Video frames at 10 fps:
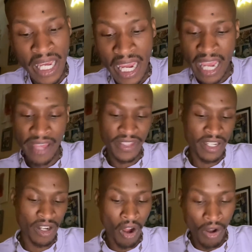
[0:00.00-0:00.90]
And
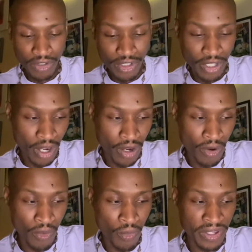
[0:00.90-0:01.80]
then also
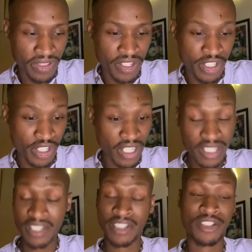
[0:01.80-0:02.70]
with the
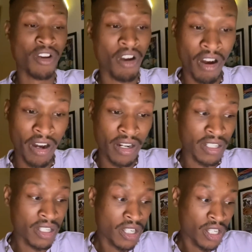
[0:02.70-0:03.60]
justice card,
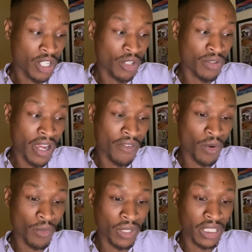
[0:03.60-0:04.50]
you never
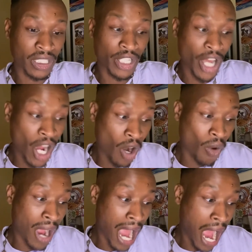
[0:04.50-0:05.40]
really
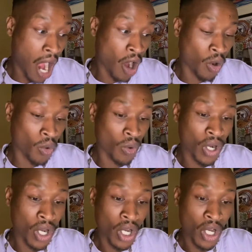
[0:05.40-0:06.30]
know how
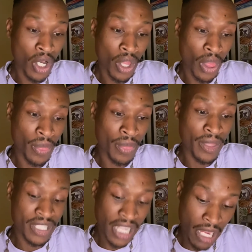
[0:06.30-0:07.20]
the
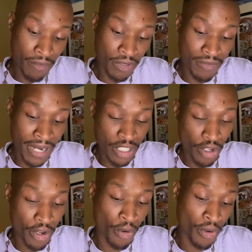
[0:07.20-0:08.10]
tables might
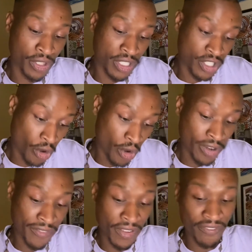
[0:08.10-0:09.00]
turn or the turn
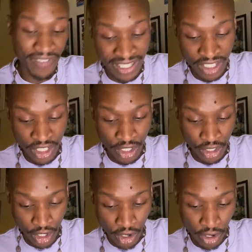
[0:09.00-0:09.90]
of events could
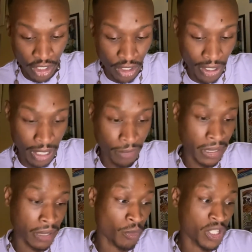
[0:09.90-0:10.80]
occur. You know what I
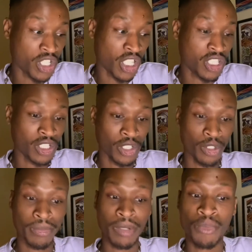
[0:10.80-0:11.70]
mean? With just a
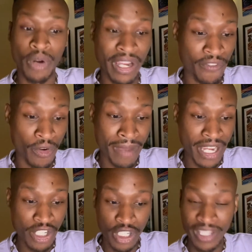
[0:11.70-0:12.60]
little bit more
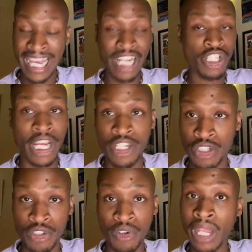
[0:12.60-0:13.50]
information, that
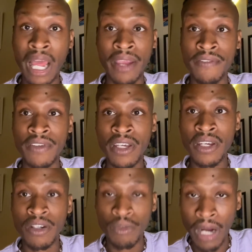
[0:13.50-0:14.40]
changes your life,
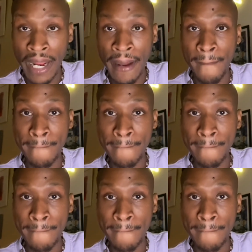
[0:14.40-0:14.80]
right?